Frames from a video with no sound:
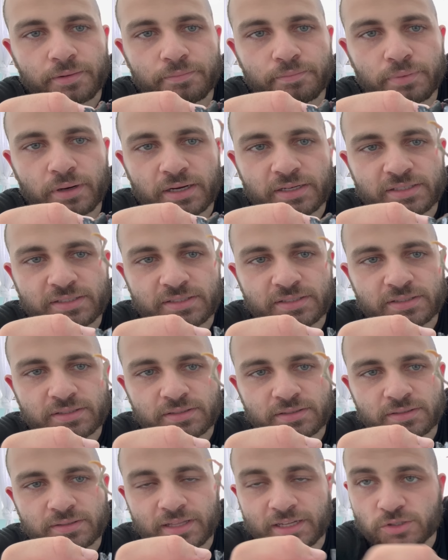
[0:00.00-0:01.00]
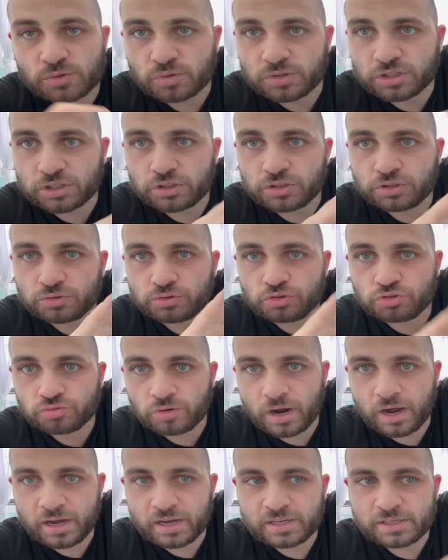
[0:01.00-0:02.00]
but that's when the glue
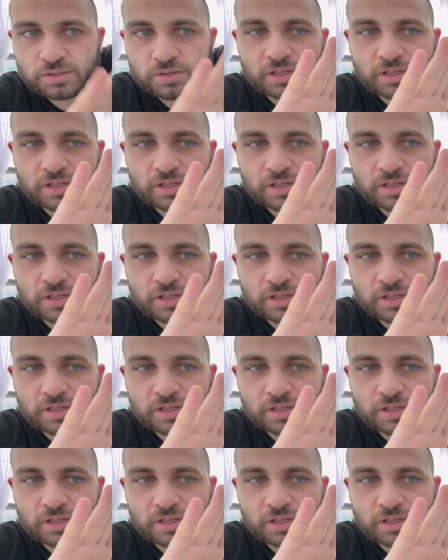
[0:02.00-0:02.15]
dries.